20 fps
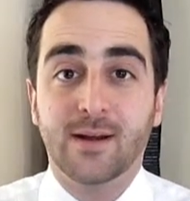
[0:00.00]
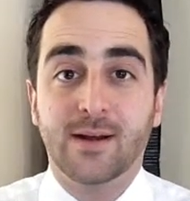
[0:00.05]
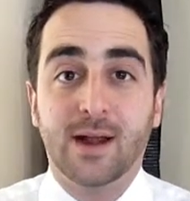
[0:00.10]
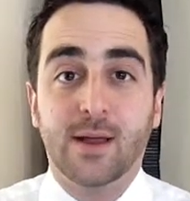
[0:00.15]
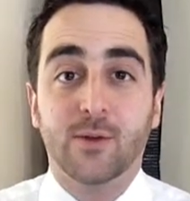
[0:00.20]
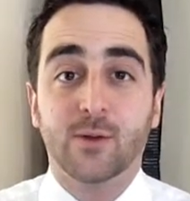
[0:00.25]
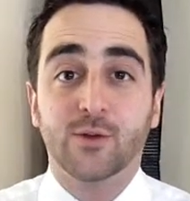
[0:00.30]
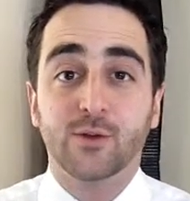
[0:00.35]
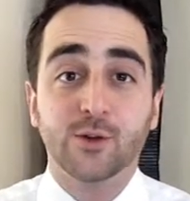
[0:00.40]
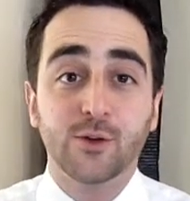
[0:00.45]

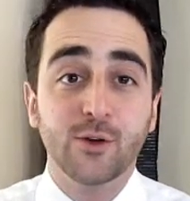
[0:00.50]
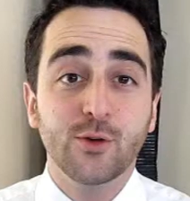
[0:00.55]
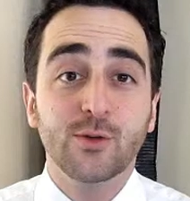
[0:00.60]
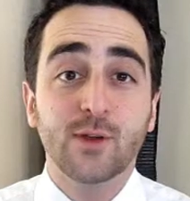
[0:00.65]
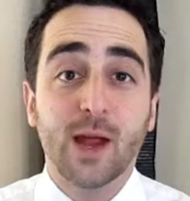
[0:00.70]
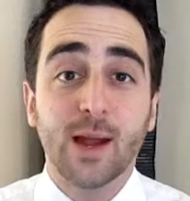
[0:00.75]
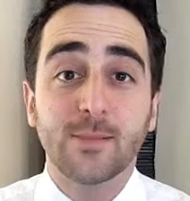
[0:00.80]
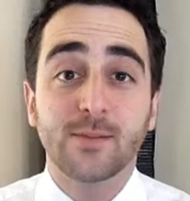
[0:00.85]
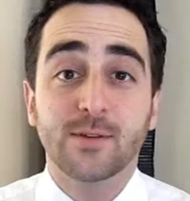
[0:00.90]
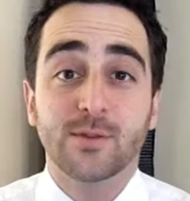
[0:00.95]
Now there's two
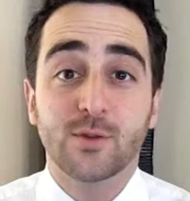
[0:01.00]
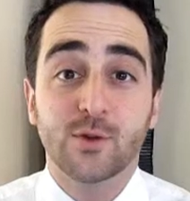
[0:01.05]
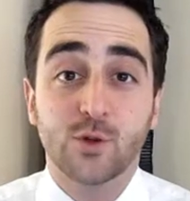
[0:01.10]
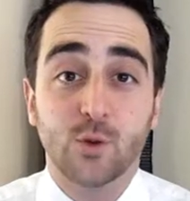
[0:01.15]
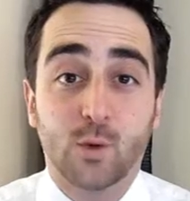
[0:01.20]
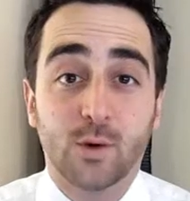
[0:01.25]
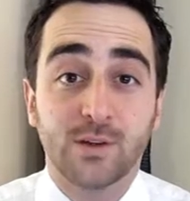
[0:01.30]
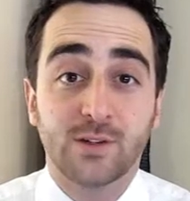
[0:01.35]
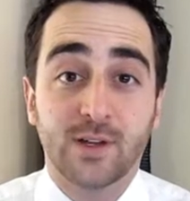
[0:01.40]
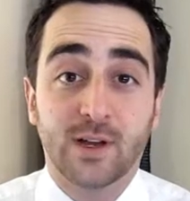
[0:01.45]
types of
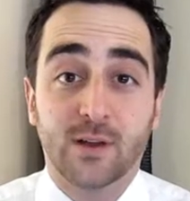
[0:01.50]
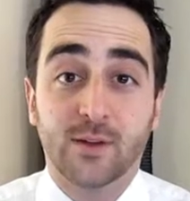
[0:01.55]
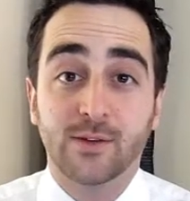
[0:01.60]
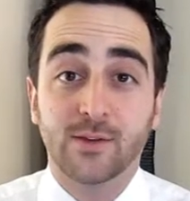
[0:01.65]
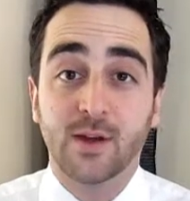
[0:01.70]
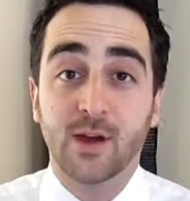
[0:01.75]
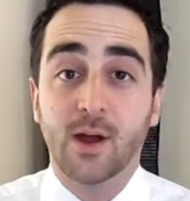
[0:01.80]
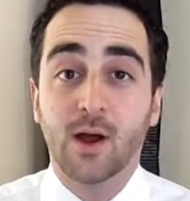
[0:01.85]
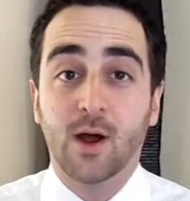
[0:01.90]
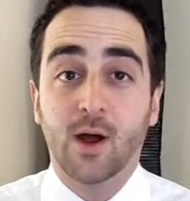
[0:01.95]
short
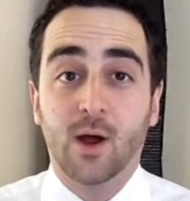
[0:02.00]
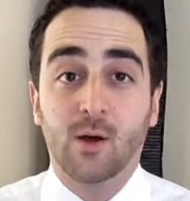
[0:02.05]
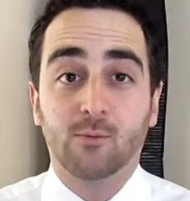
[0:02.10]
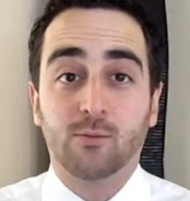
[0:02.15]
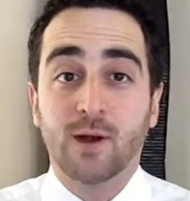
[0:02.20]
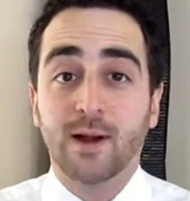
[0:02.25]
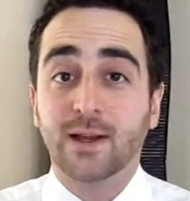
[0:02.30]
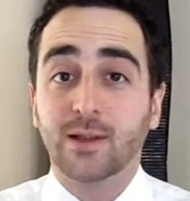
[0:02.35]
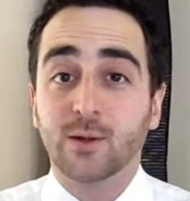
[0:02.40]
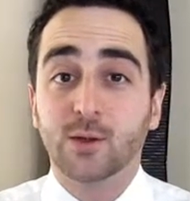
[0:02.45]
sales. A
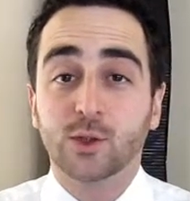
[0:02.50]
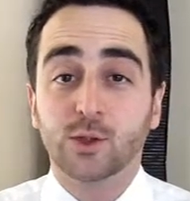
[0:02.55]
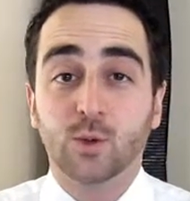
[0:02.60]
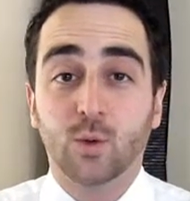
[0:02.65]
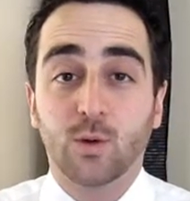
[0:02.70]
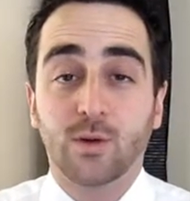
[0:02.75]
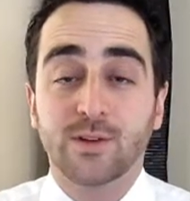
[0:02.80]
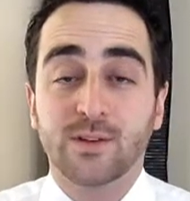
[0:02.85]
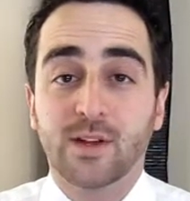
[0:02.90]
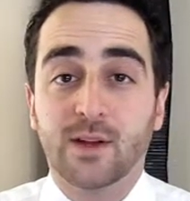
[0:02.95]
regular
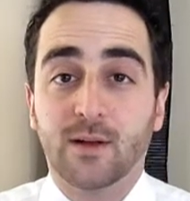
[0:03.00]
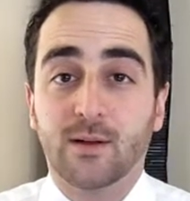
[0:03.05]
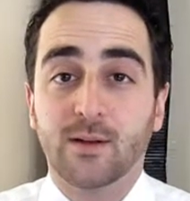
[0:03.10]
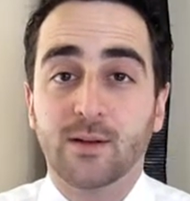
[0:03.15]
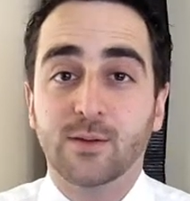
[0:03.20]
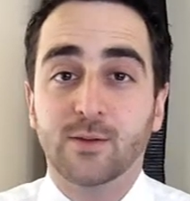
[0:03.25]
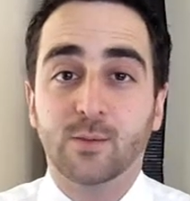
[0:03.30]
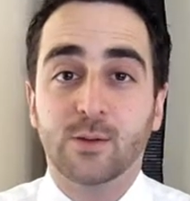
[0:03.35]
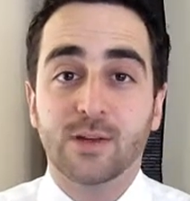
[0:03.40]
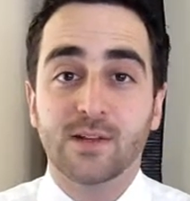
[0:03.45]
short
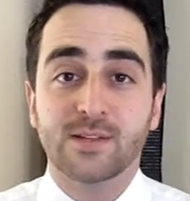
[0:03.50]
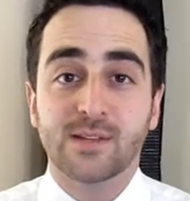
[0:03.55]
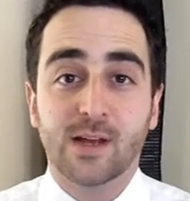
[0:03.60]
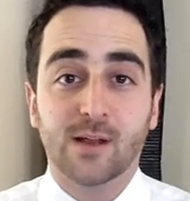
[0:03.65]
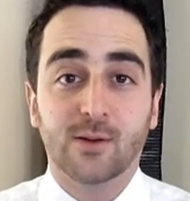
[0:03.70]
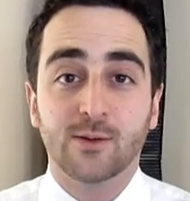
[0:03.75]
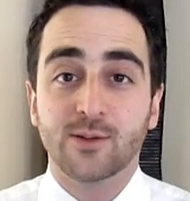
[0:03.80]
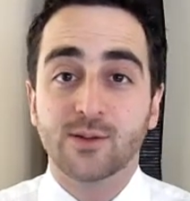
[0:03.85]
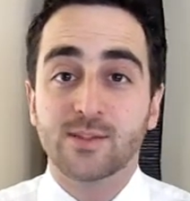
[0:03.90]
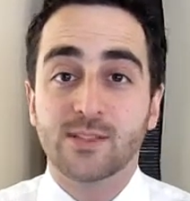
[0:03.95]
sale is when a
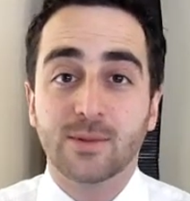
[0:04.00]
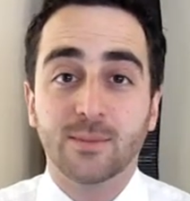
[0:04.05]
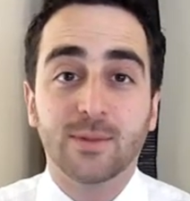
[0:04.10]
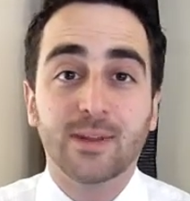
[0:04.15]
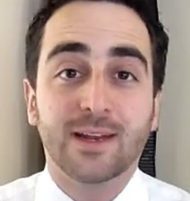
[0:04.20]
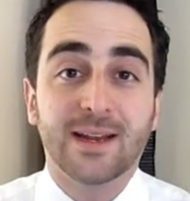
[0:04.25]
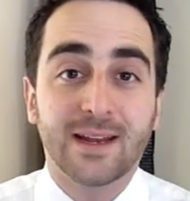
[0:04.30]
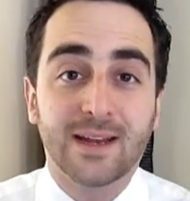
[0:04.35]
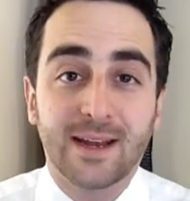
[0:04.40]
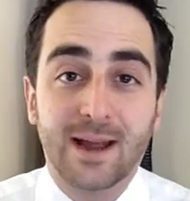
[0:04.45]
seller just
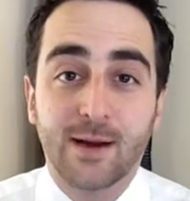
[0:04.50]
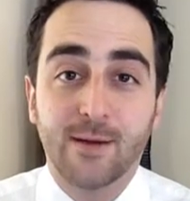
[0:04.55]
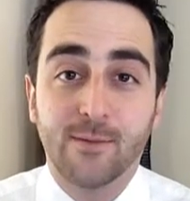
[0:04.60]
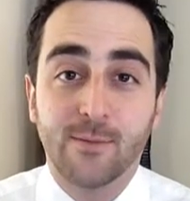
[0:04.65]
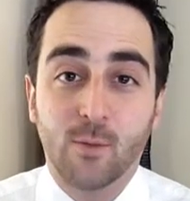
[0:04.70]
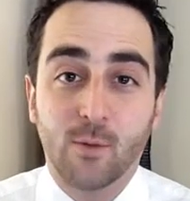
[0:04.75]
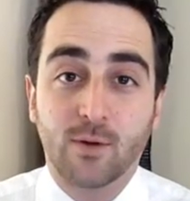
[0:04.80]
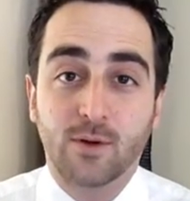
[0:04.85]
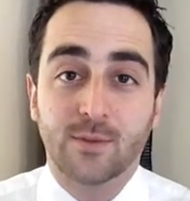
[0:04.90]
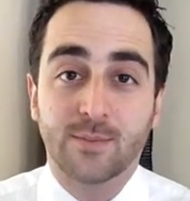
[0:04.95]
simply cannot
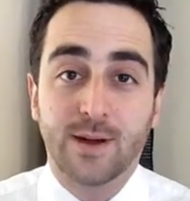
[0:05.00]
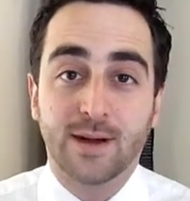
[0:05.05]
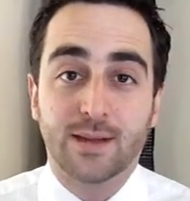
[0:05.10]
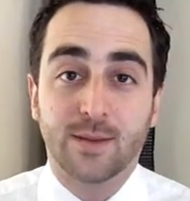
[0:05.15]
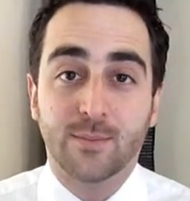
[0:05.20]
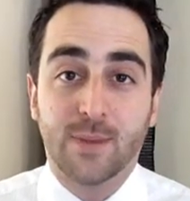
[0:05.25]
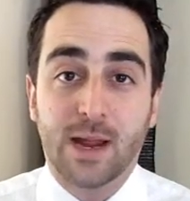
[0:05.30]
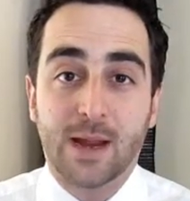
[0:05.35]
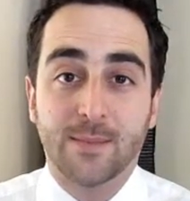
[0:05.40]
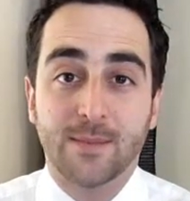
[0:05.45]
afford to
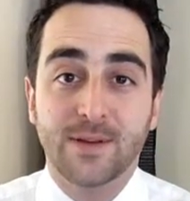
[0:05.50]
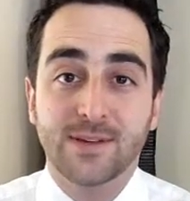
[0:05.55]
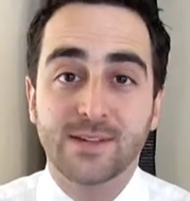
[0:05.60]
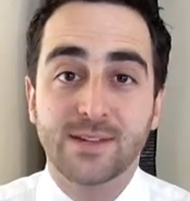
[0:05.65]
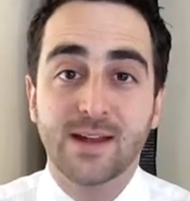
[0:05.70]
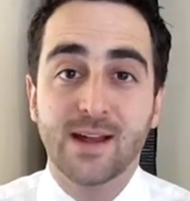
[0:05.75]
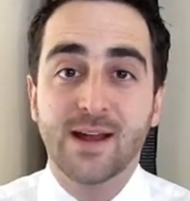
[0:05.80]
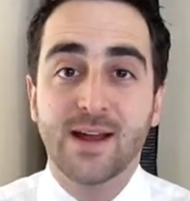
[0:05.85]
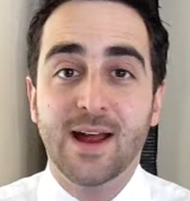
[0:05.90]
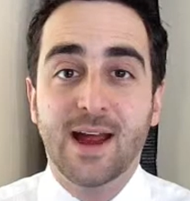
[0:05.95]
make the
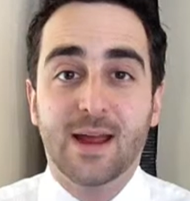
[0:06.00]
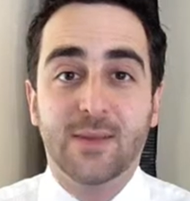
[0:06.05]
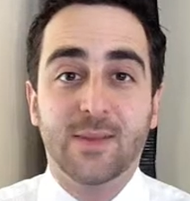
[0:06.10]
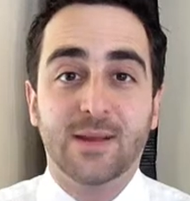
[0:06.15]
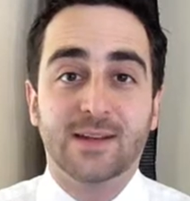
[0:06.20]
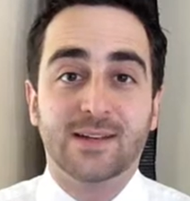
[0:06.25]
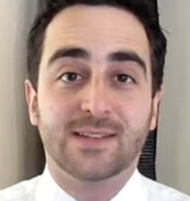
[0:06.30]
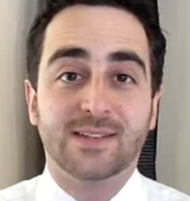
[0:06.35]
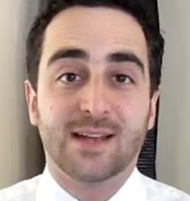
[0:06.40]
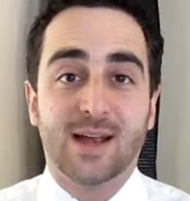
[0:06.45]
payments and
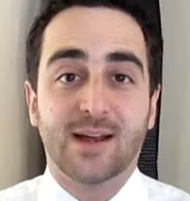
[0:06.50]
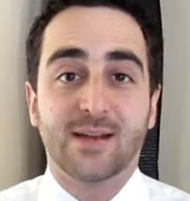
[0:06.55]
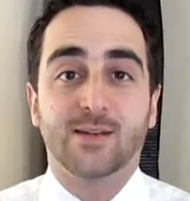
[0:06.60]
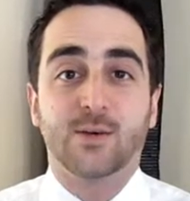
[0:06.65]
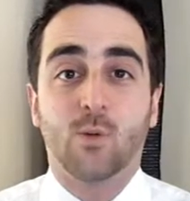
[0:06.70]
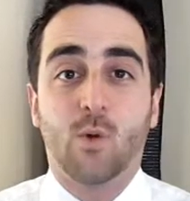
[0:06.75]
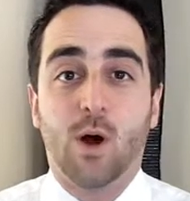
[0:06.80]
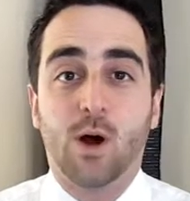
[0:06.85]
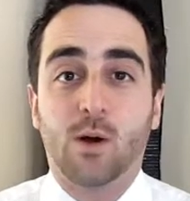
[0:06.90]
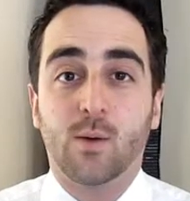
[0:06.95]
they decide
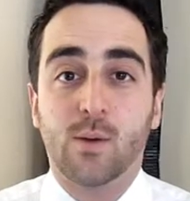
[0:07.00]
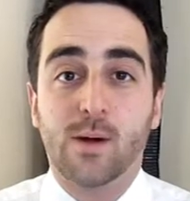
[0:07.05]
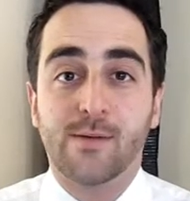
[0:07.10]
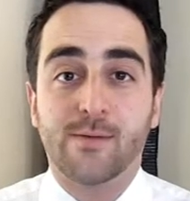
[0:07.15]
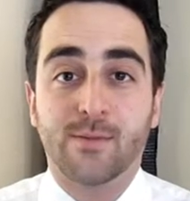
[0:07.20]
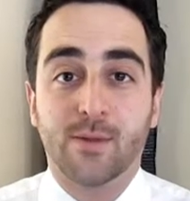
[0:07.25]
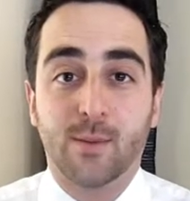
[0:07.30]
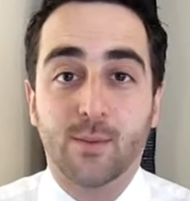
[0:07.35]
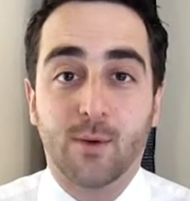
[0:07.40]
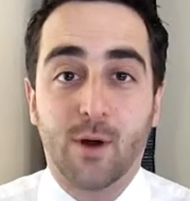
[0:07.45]
to walk
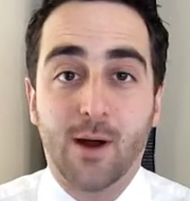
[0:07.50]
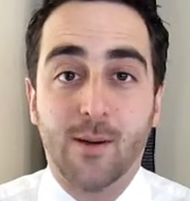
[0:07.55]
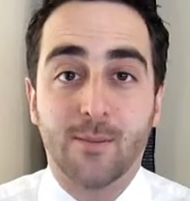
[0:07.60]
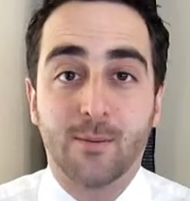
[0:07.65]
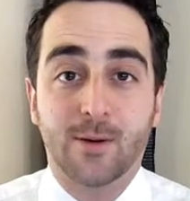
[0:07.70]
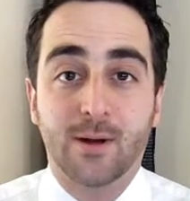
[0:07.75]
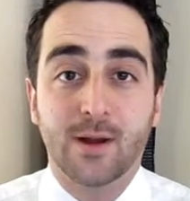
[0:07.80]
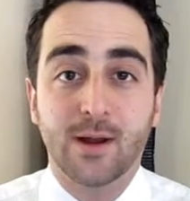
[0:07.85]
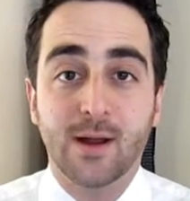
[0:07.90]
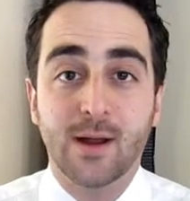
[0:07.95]
away from the
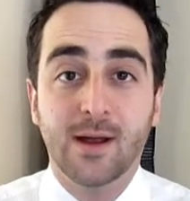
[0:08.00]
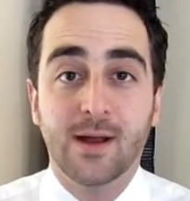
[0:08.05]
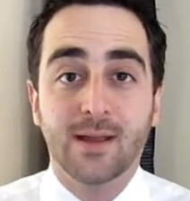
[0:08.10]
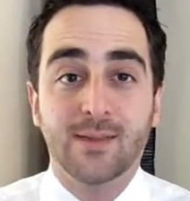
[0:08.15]
property.